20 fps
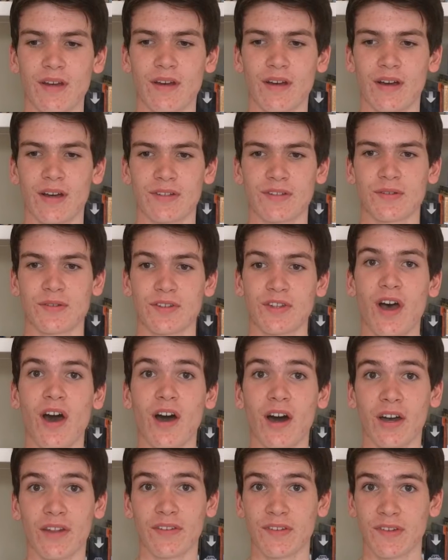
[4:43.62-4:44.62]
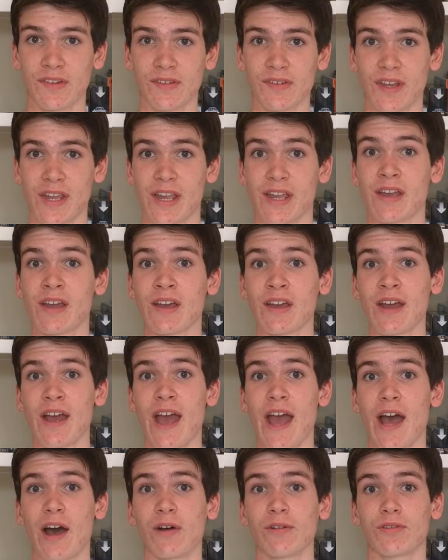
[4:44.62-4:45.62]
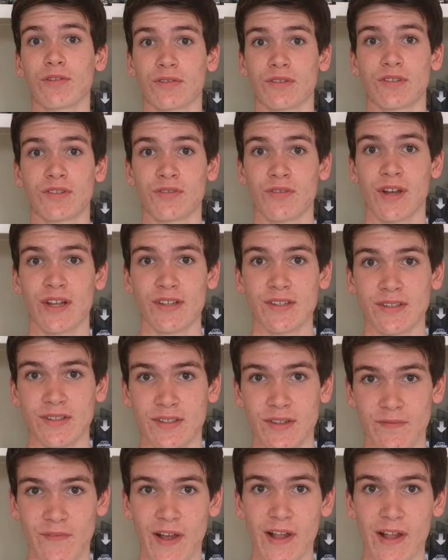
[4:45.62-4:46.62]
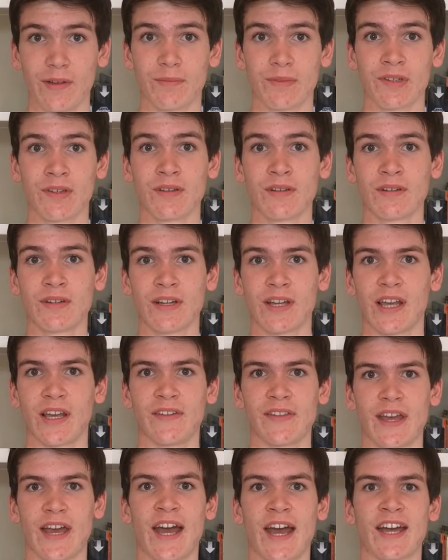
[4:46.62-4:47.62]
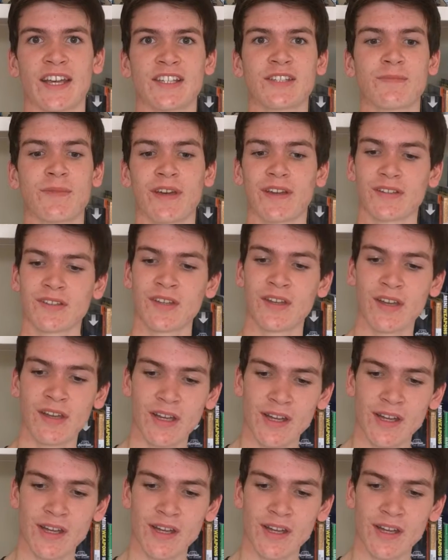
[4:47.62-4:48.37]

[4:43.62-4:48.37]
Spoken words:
So it's hard to see how Doctor Strange has developed in that aspect.